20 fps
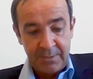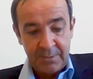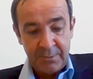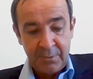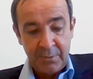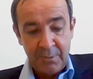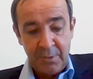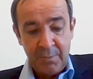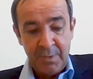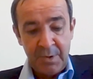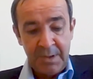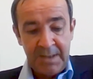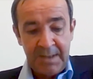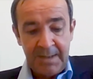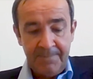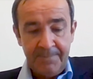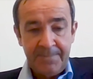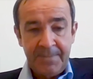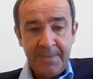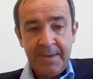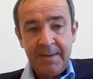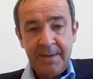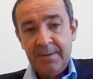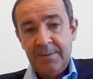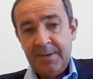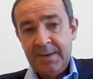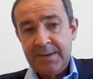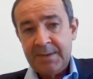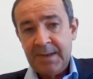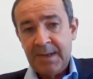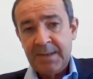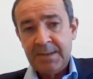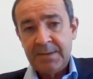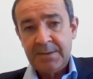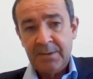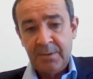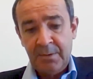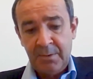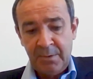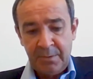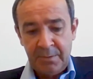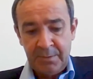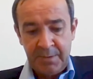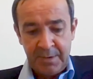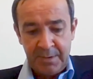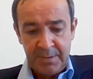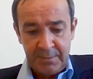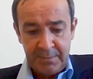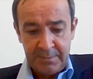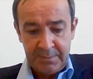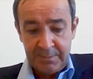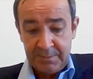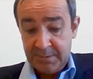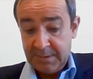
So globally, this has allowed us